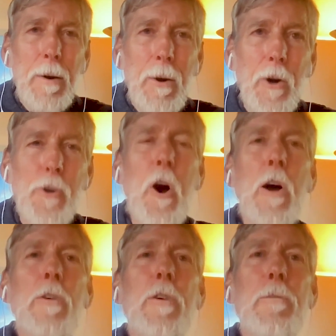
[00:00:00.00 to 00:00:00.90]
her
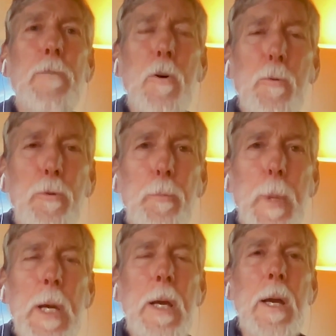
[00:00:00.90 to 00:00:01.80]
doctor phones
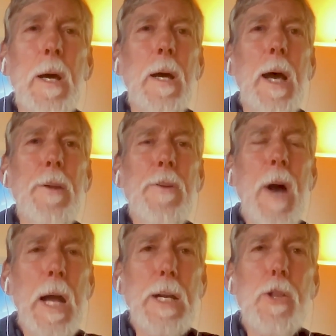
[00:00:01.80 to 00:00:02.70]
me at
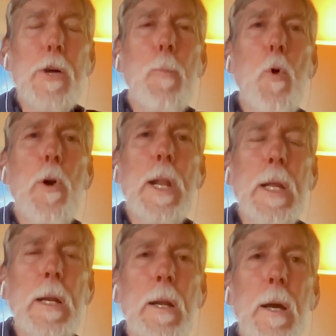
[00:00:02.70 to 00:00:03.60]
9
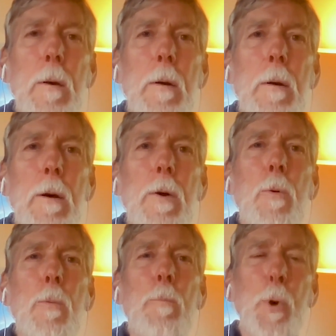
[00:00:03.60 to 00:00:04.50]
a.m.
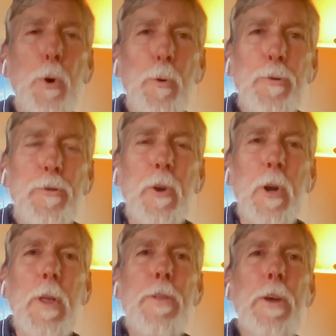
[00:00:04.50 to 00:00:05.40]
"Bruce,
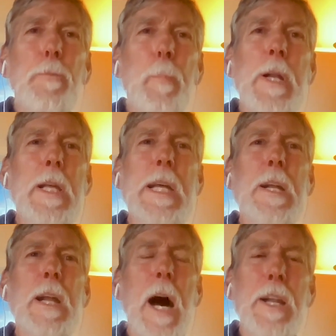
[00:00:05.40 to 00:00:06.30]
there's
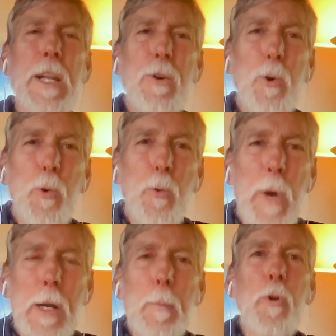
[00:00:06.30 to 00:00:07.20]
been an
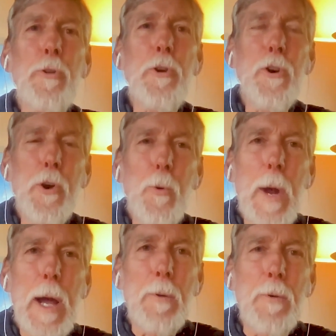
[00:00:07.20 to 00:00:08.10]
incredible
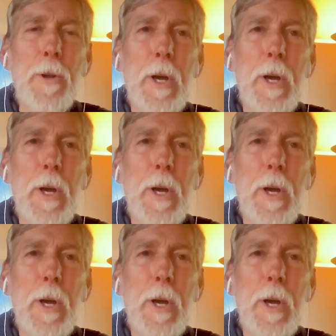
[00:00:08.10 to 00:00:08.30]
turnaround.